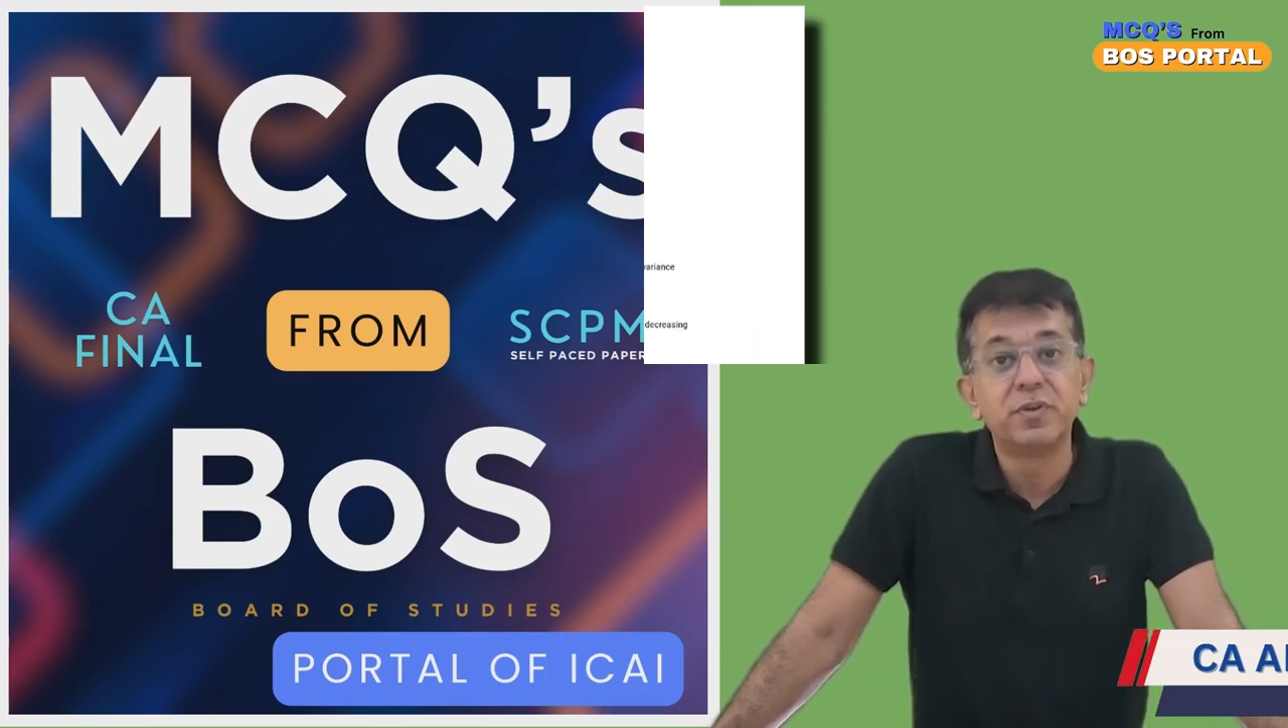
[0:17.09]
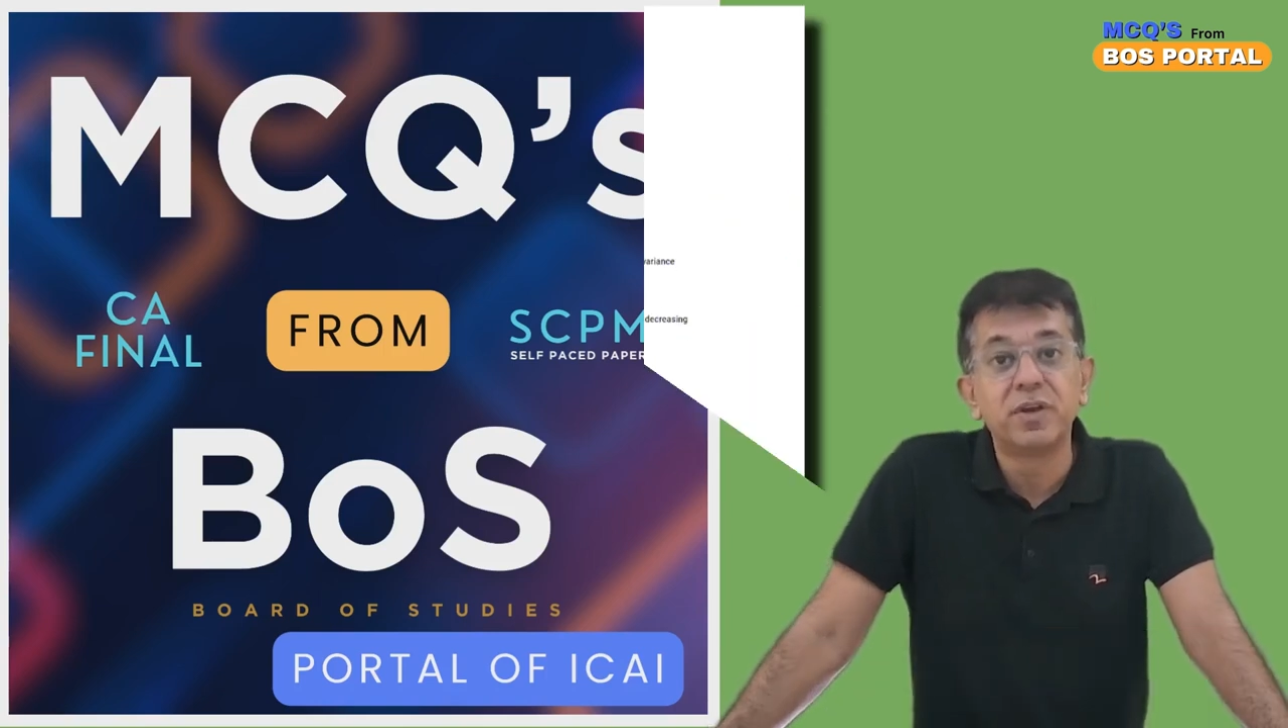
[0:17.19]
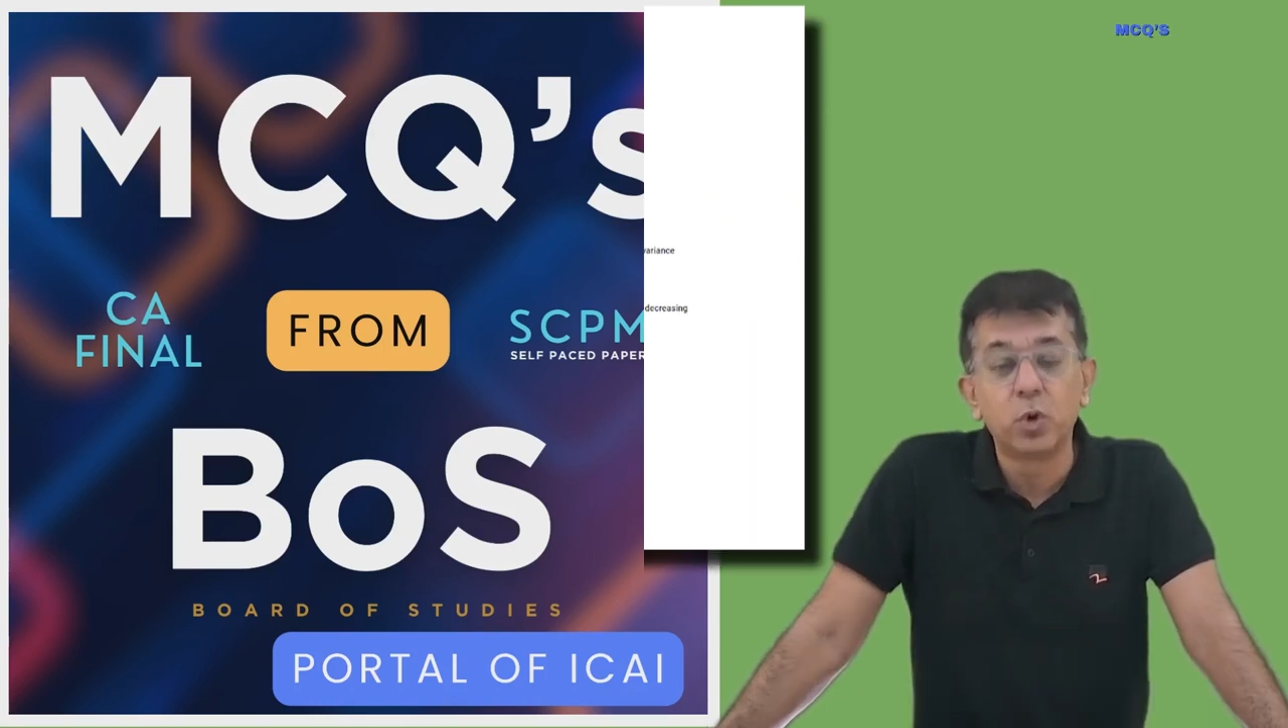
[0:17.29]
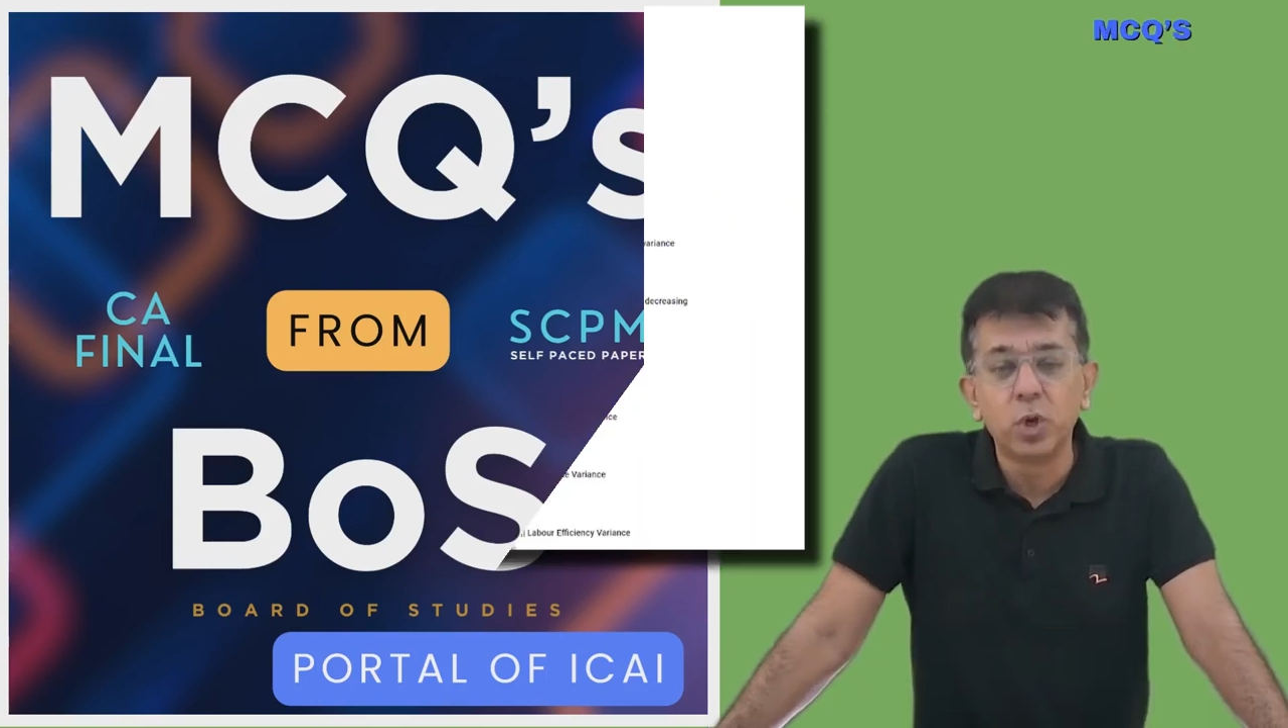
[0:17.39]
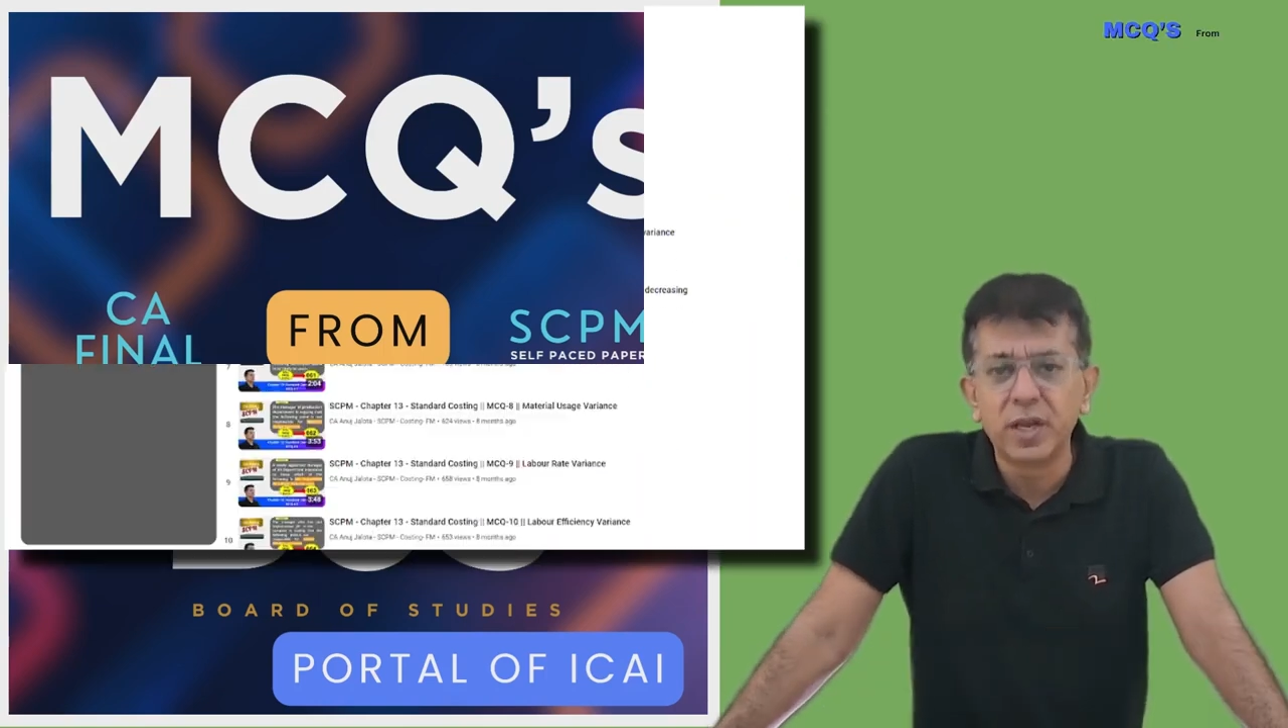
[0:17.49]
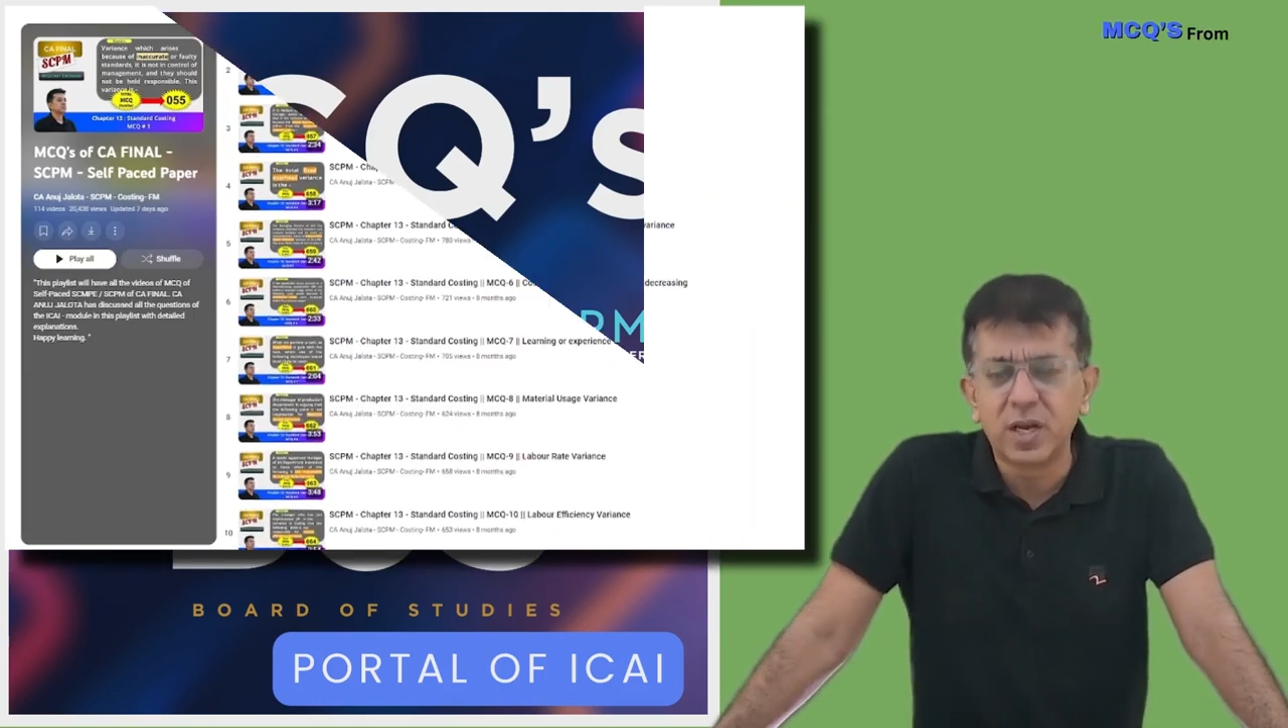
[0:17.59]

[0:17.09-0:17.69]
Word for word: We have already